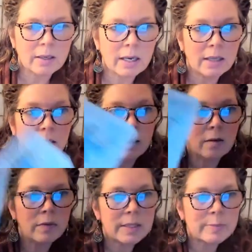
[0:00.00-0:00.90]
I
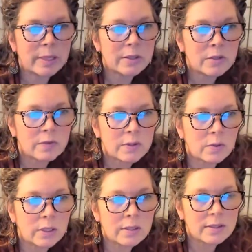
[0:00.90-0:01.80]
love this Page of
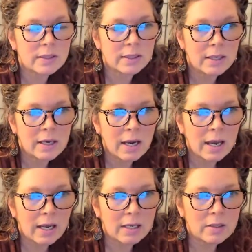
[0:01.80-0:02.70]
Swords
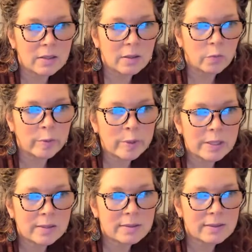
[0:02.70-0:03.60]
and the
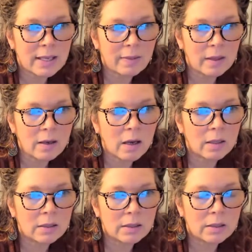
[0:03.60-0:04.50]
ribbons and the
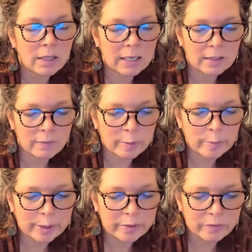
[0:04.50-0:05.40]
color. I love the
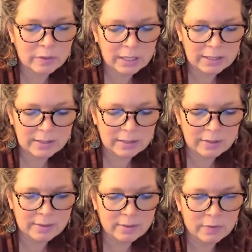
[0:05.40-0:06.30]
butterflies in the
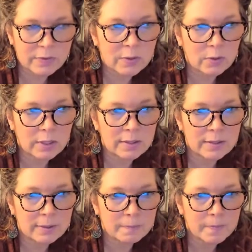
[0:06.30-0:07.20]
suit of
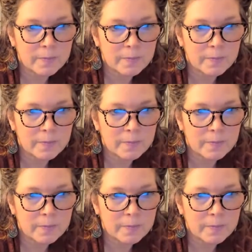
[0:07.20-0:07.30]
swords.